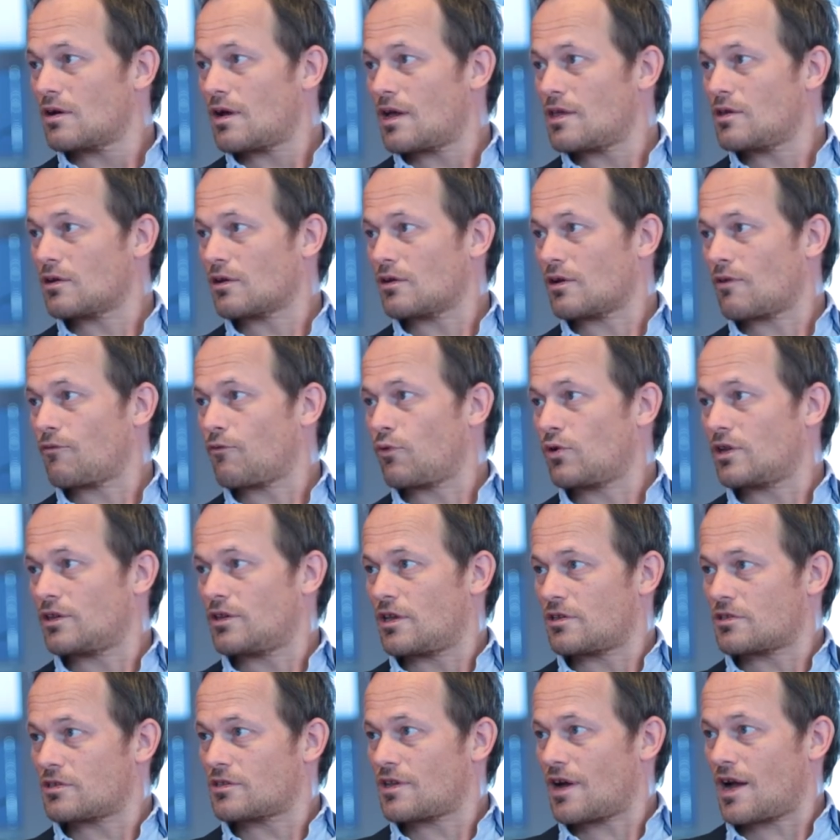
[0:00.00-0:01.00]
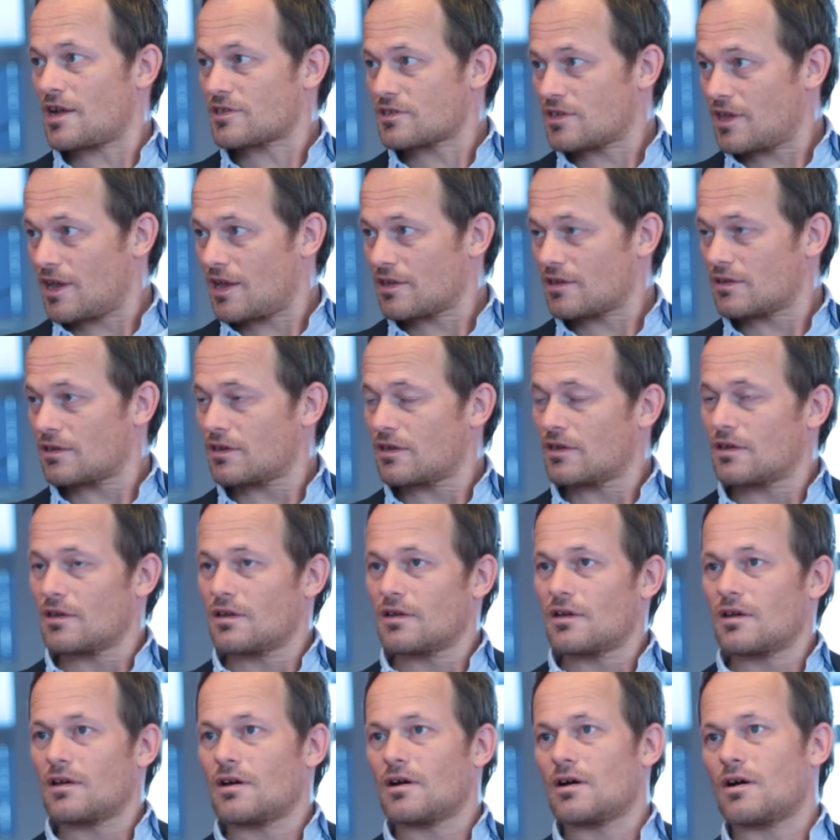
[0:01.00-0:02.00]
Uh, you can fully digitize that.
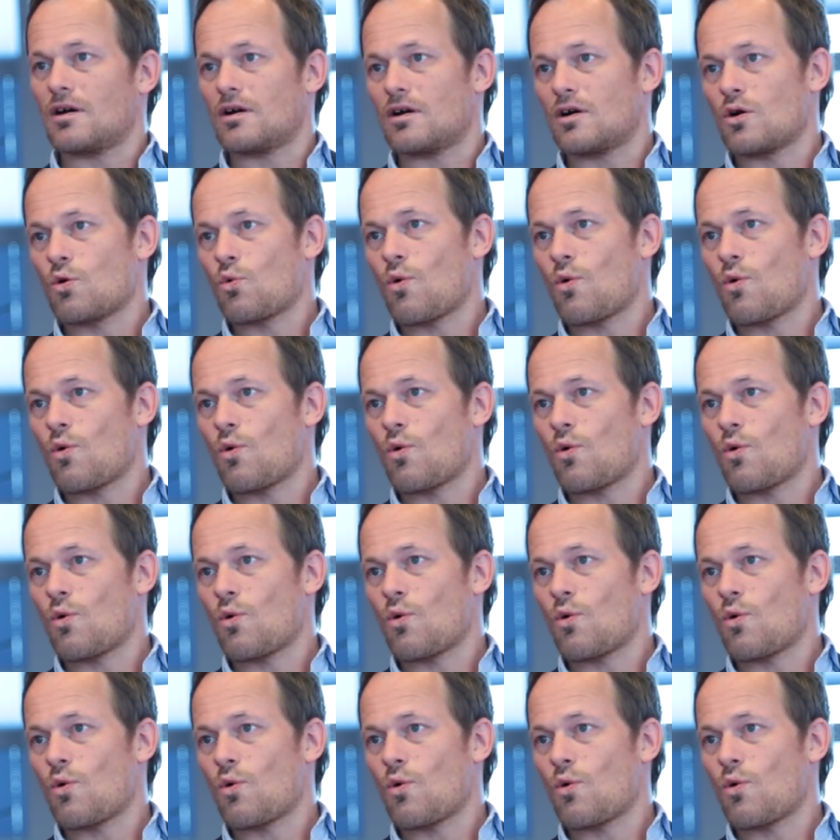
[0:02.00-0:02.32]
Uh,